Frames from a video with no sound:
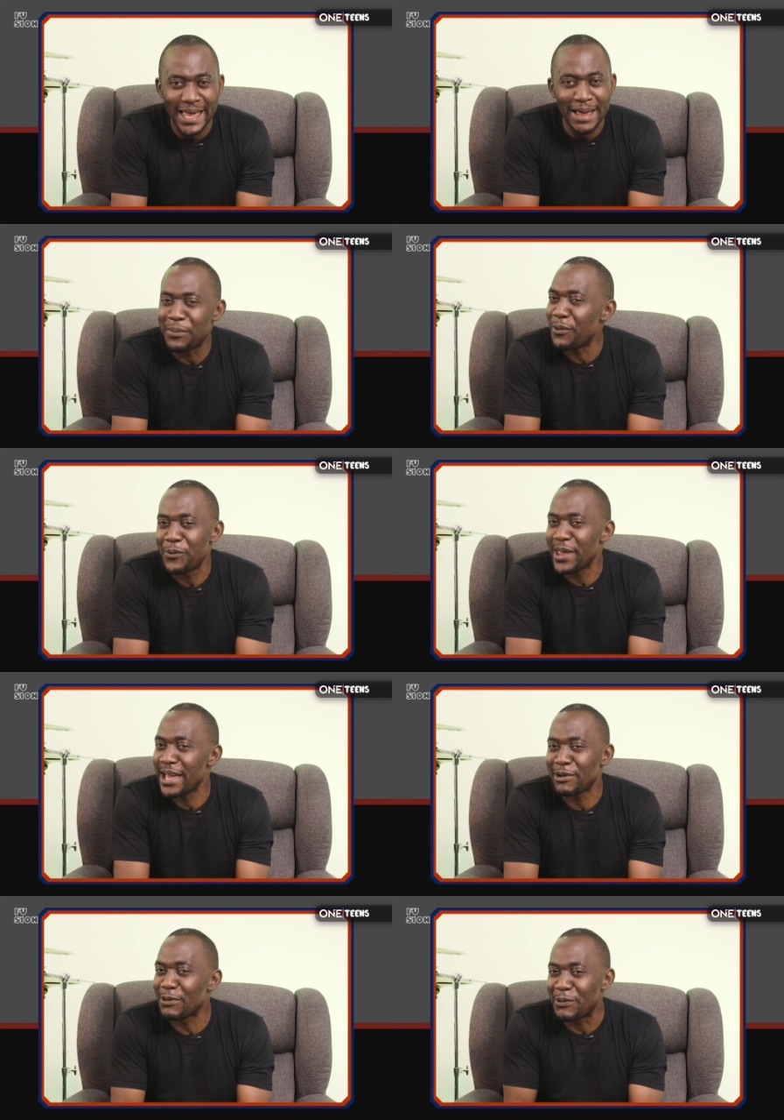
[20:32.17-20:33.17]
But we are
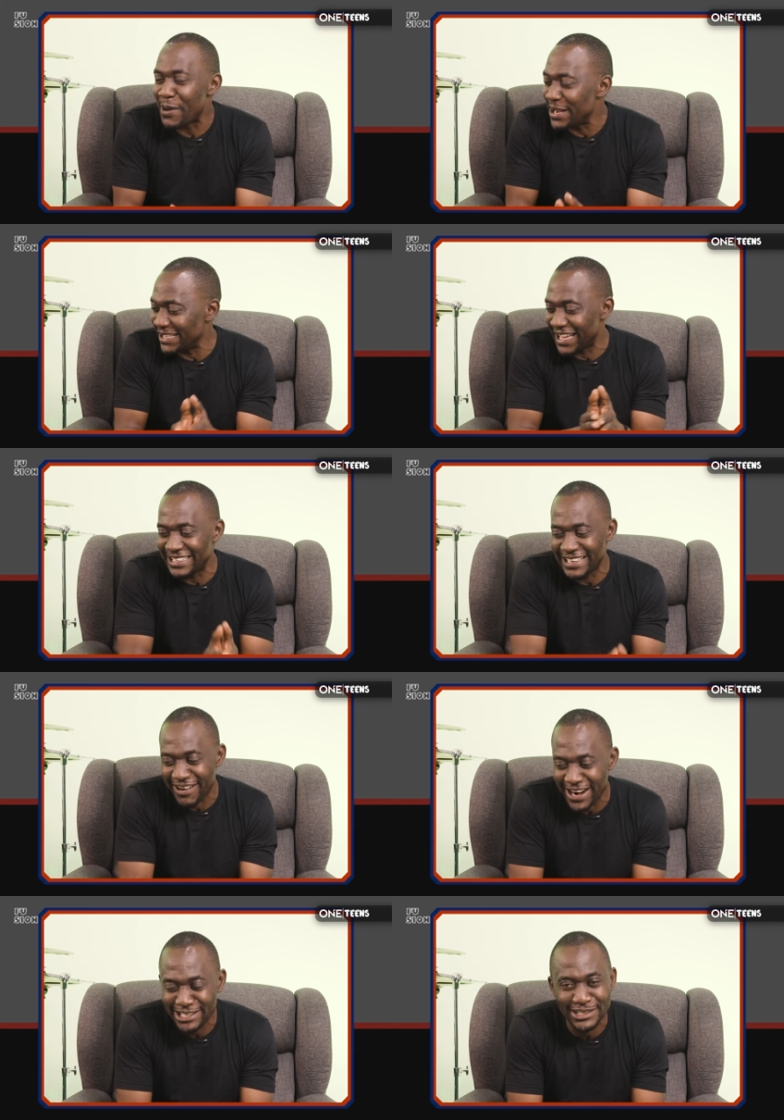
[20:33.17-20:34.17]
not going in that
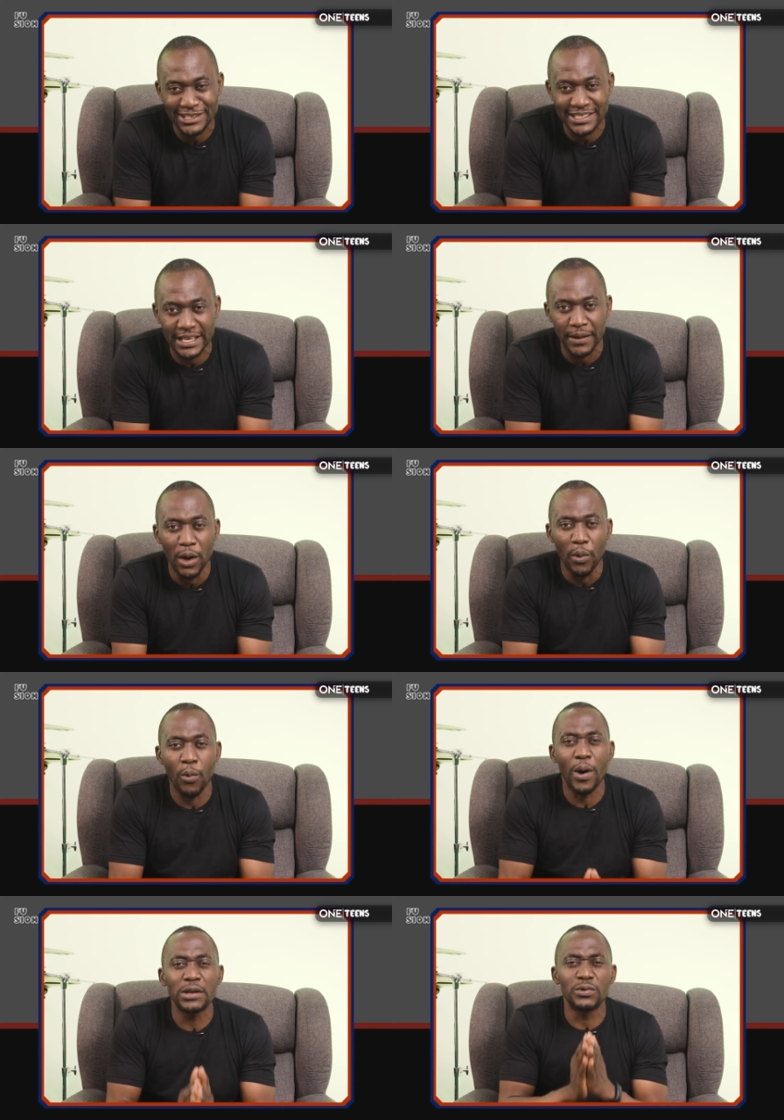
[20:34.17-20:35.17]
direction today. We
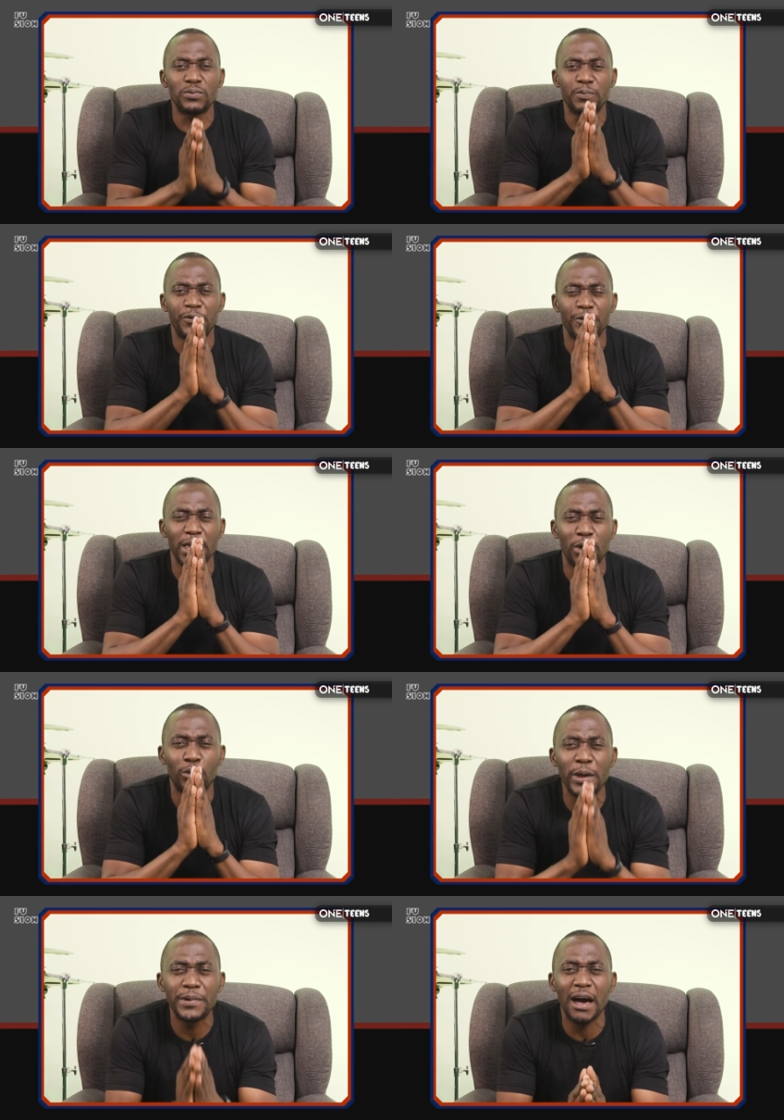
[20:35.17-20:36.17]
want to
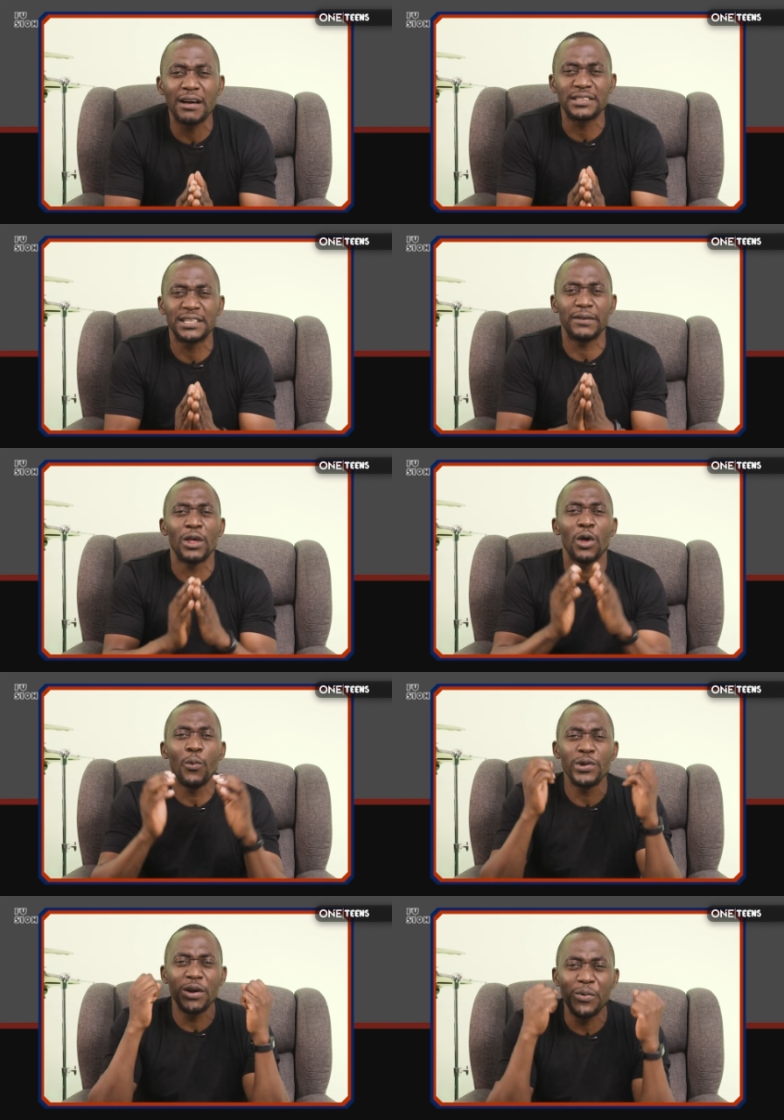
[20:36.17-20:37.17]
equip ourselves
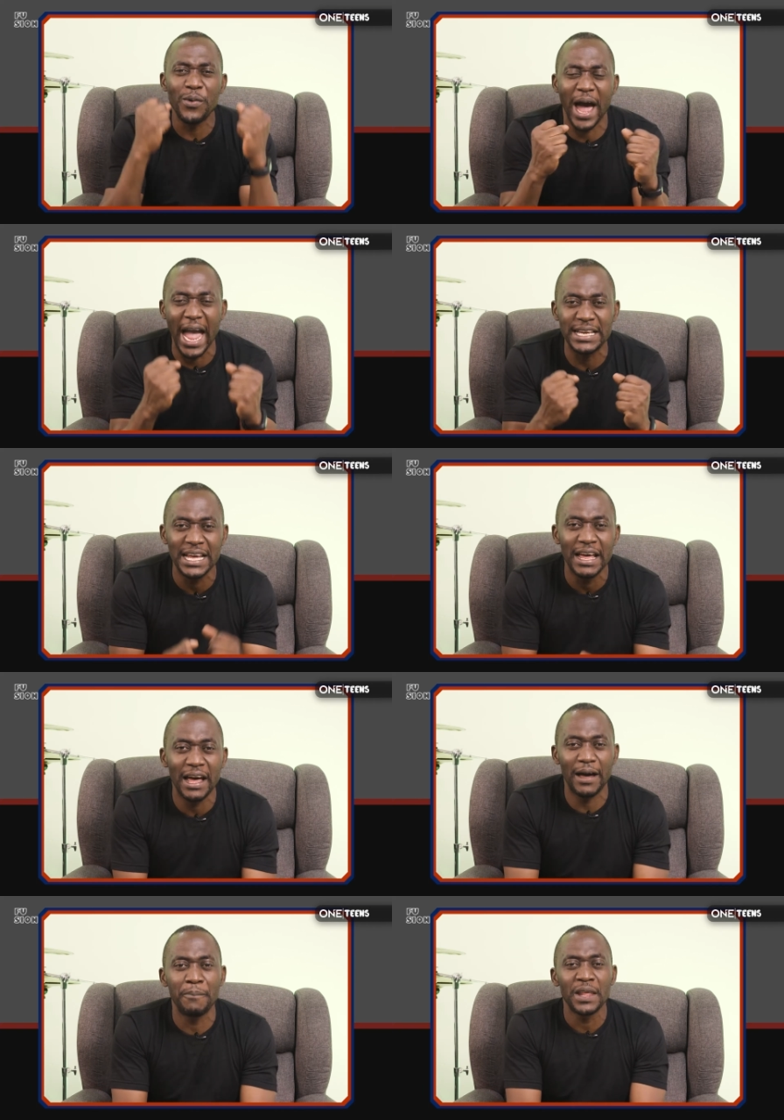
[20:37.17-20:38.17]
with the right
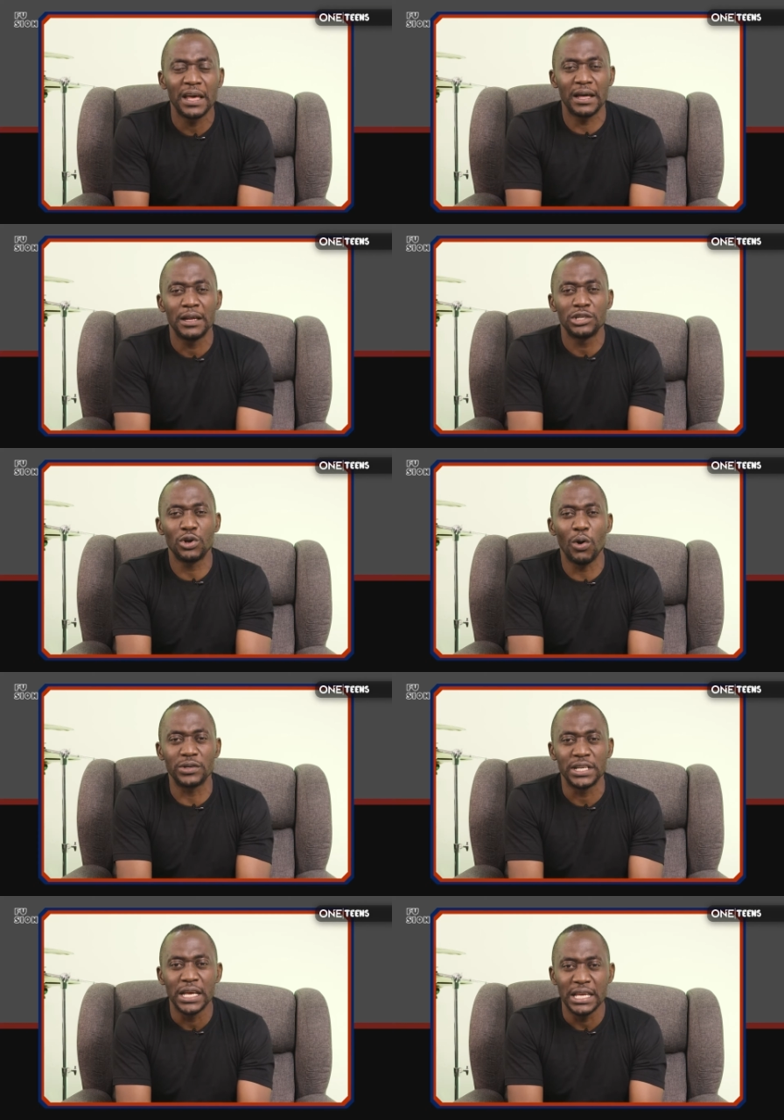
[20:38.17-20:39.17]
uh, uh,
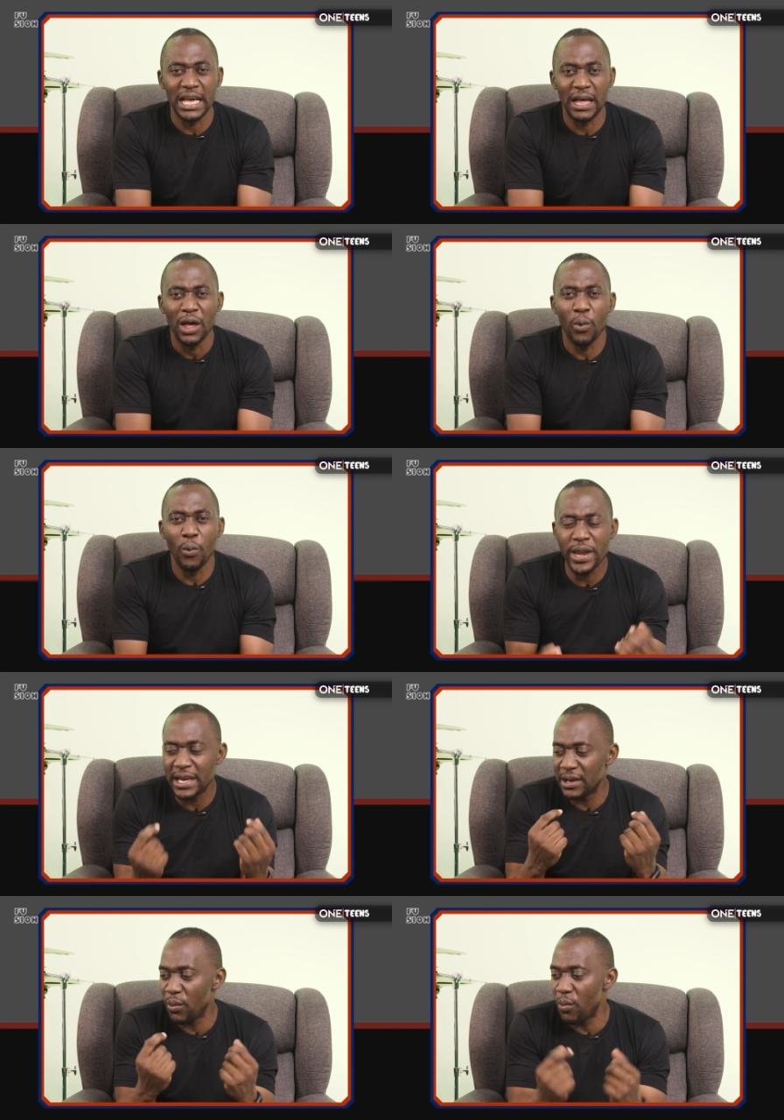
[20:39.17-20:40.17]
thoughts. Yeah,
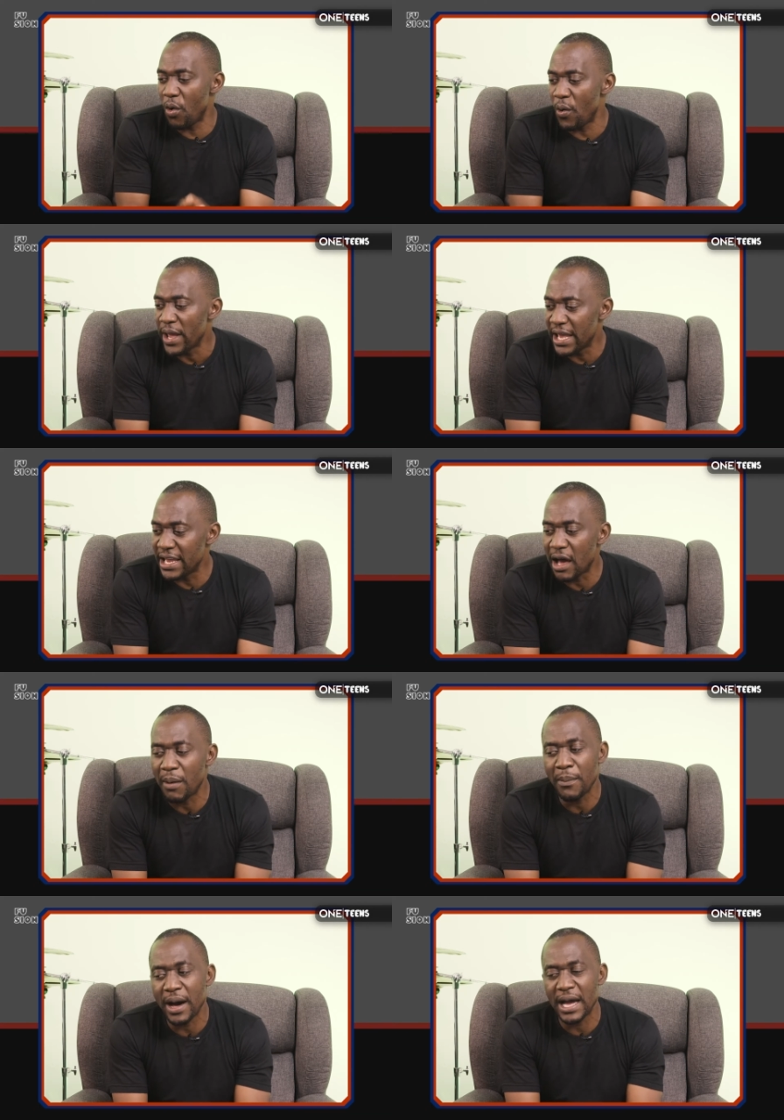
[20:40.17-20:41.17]
winning the war in our
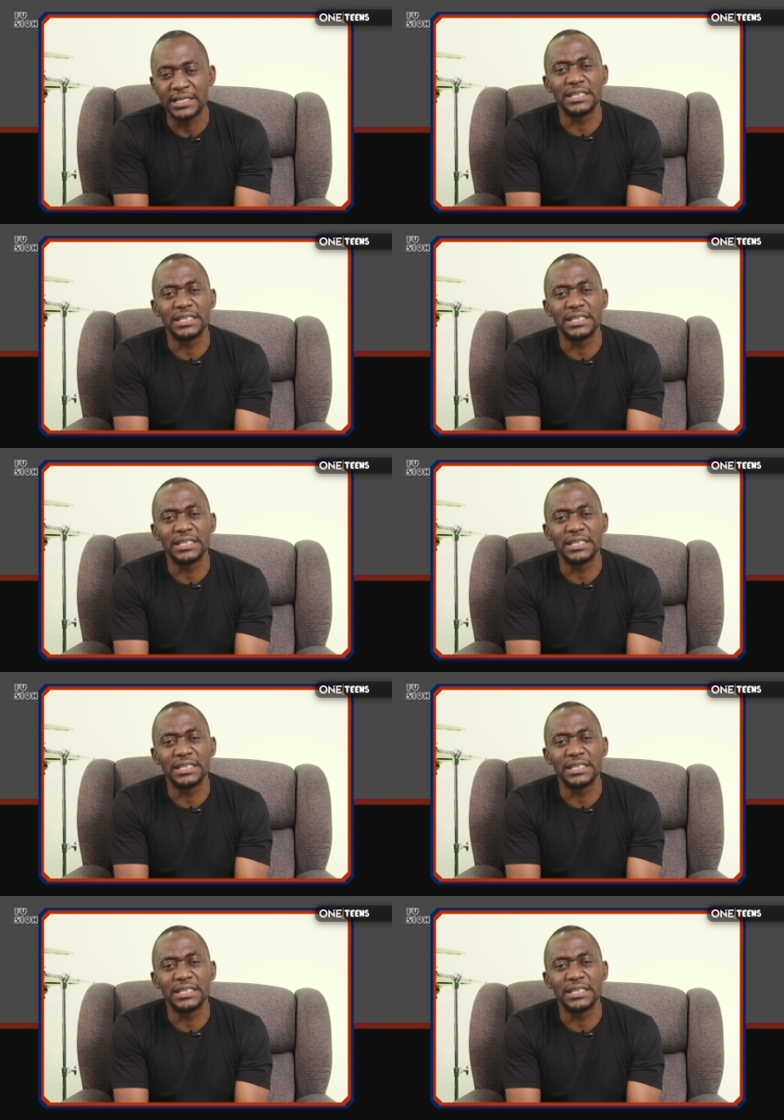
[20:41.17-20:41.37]
minds.